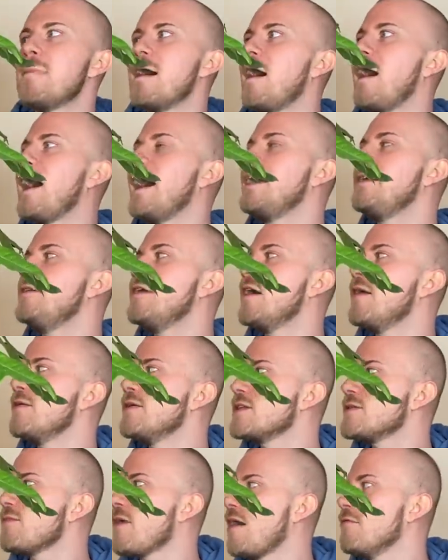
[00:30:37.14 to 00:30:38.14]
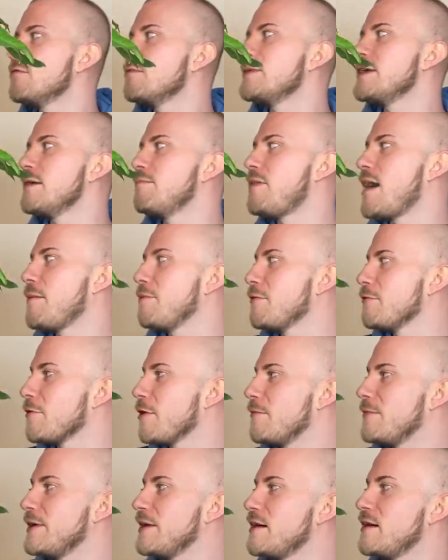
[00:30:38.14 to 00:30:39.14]
I know it's probably a
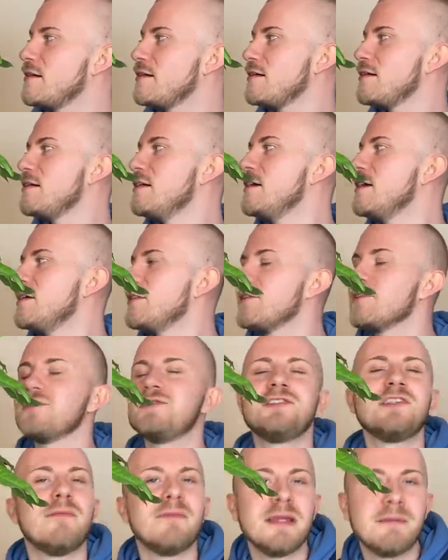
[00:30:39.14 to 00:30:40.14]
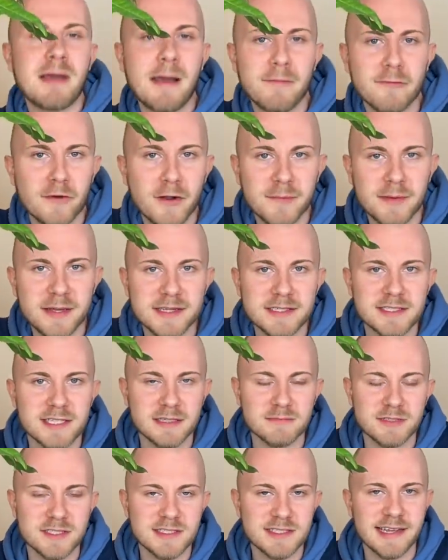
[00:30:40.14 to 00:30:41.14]
peperomia. There's so many peperomias that I'm
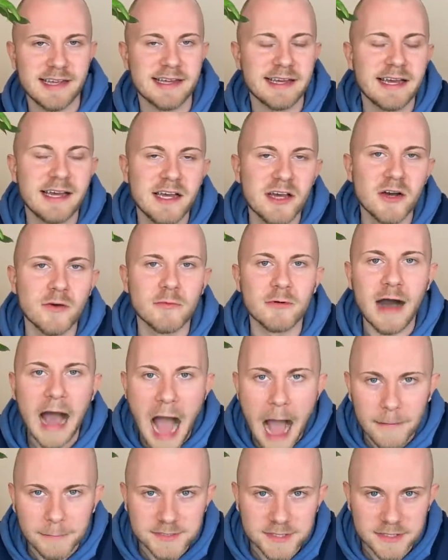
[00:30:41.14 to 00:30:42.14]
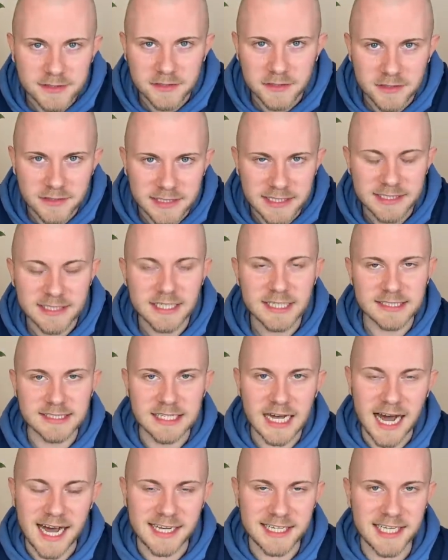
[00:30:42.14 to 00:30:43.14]
just like will absolutely
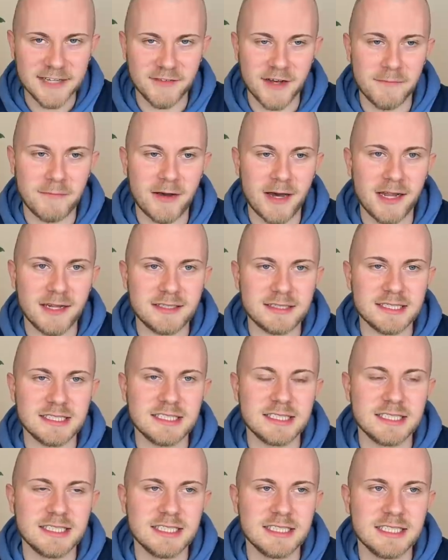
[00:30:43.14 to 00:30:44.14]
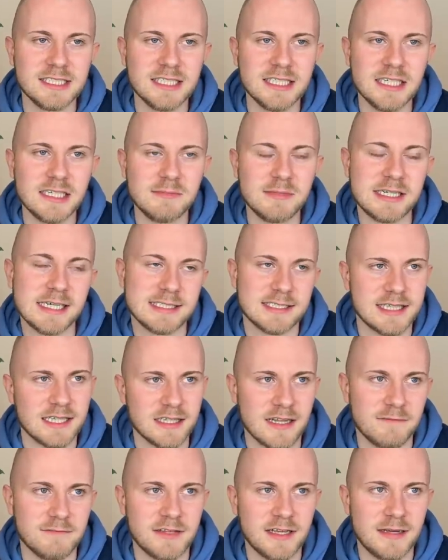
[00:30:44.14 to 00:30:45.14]
not give up on because I
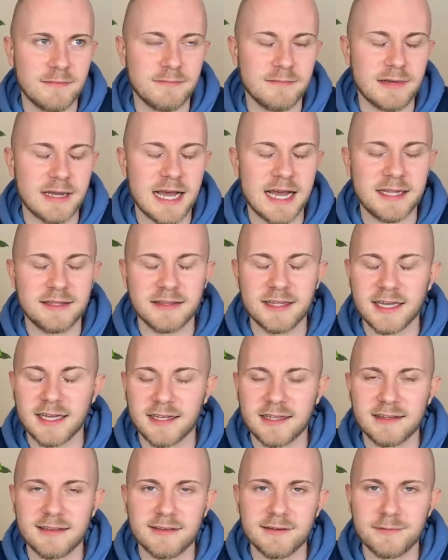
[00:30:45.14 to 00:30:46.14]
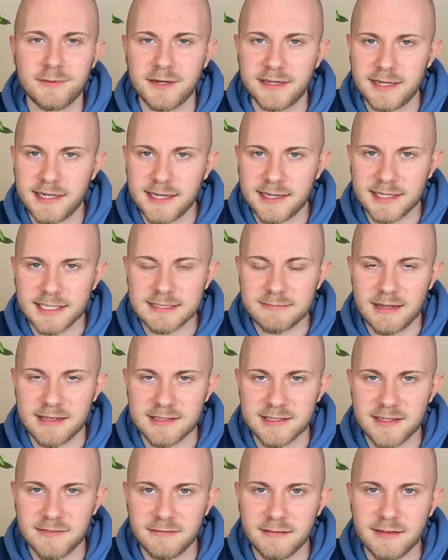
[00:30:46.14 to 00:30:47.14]
love them, and like they're pretty
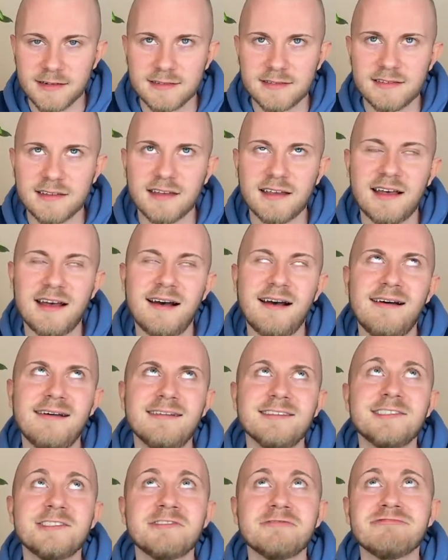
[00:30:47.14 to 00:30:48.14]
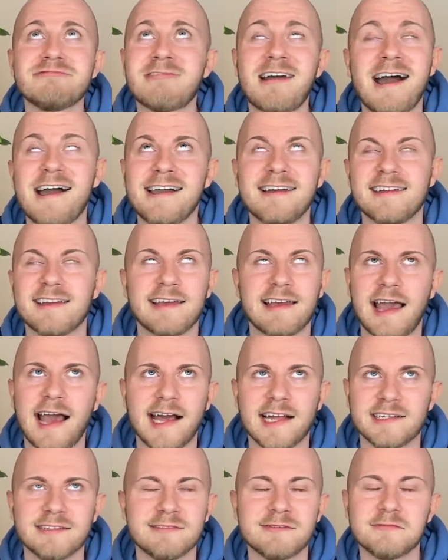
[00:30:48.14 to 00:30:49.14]
inexpensive where it's like, I'll try it
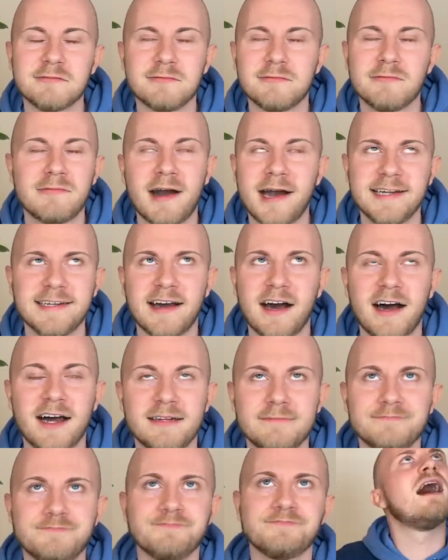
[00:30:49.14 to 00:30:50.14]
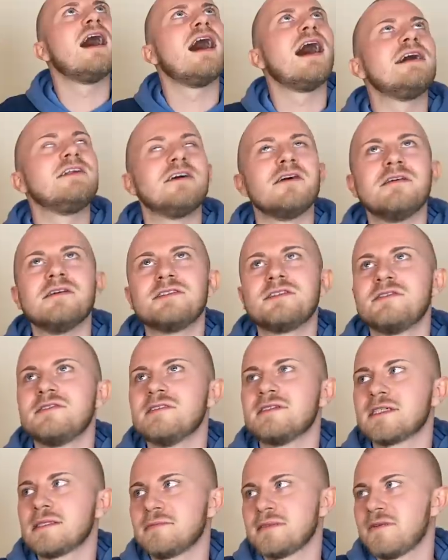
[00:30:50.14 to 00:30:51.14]
again, why not? I know as soon
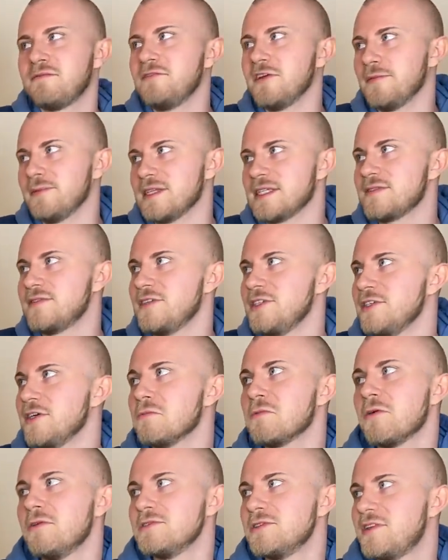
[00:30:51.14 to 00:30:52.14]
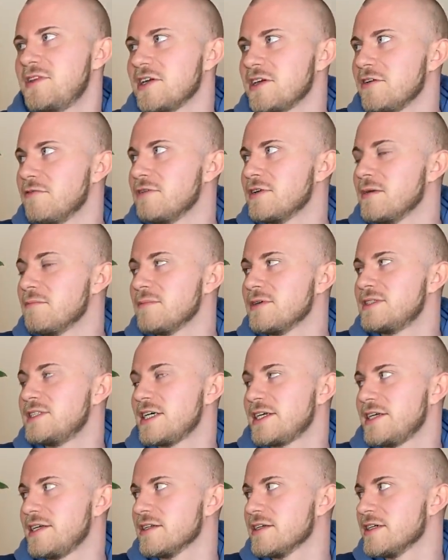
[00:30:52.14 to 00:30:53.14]
as I'm done filming this video I'm going to think of one in
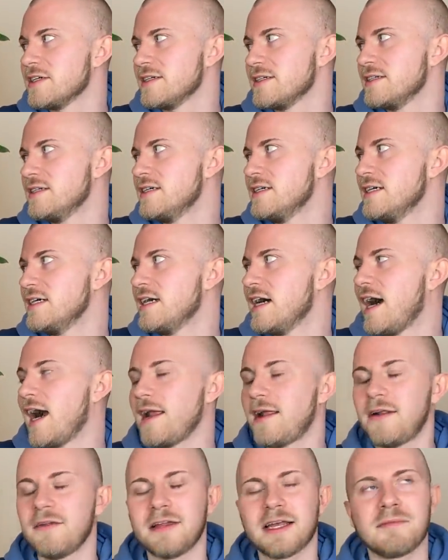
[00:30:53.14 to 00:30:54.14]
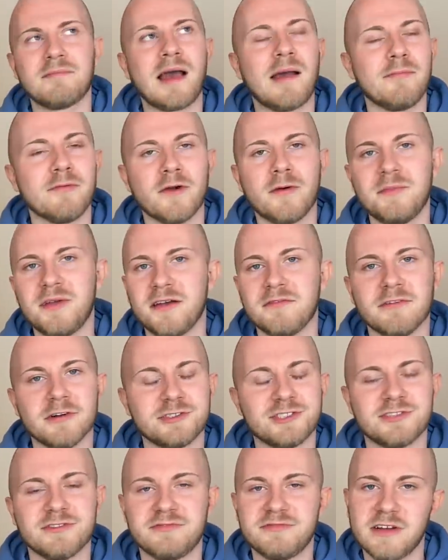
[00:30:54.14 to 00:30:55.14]
particular. I know like peperomia
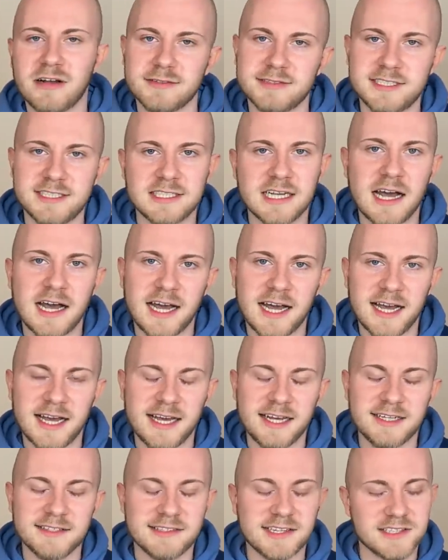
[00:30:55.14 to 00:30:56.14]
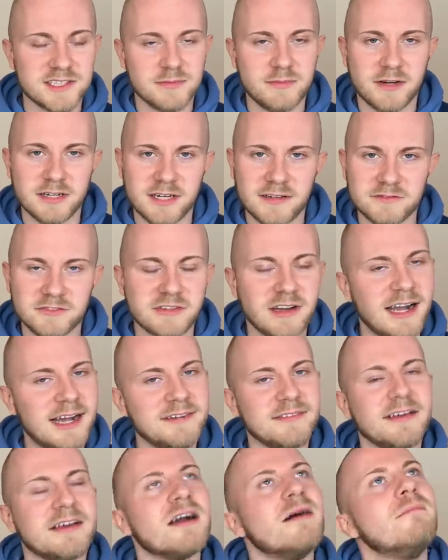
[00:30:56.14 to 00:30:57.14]
versafeltii, that's one I've tried
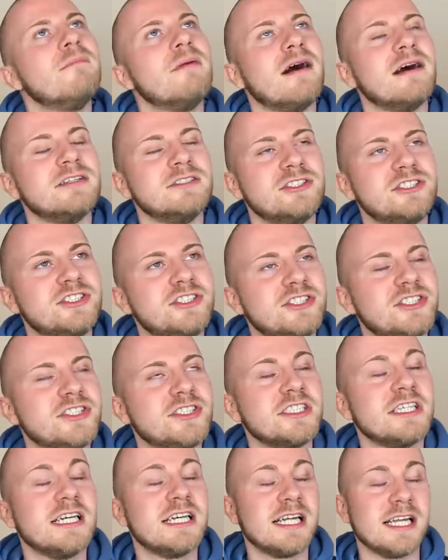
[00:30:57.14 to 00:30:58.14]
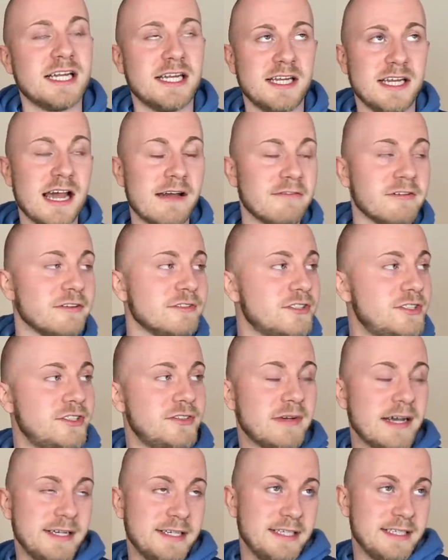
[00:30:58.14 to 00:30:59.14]
like a bunch, never to
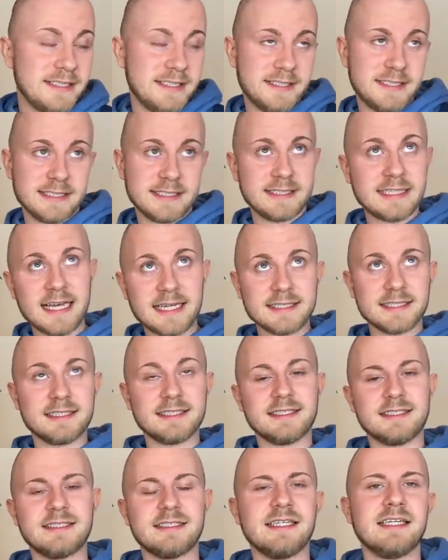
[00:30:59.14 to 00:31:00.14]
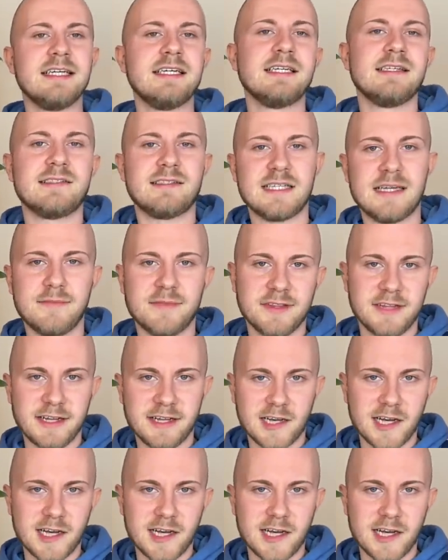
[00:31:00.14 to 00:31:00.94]
any success. Same with like